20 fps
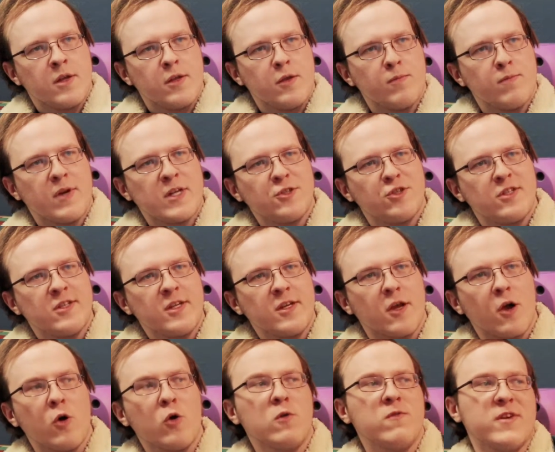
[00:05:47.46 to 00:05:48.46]
You
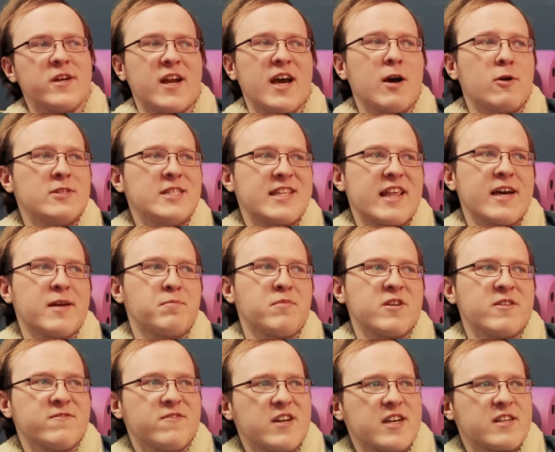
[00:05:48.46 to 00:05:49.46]
mentioned COVID. How has that
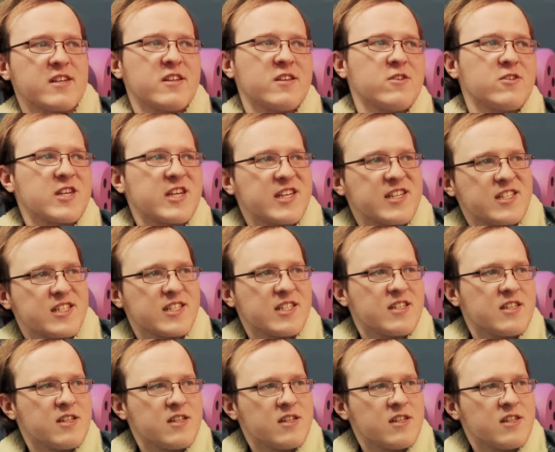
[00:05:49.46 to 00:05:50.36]
been affecting you guys?